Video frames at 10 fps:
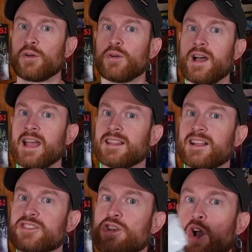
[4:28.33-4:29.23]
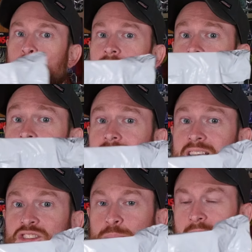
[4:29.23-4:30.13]
right, let's open
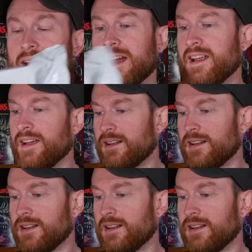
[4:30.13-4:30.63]
this bag.